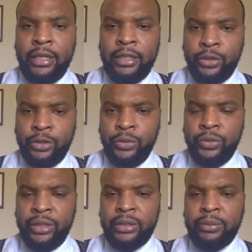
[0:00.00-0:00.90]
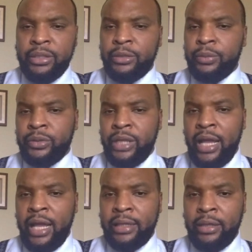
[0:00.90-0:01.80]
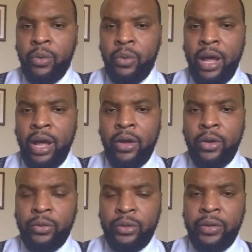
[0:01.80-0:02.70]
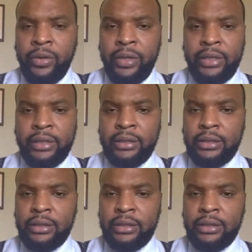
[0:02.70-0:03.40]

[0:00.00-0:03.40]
The truth is, police brutality, while there is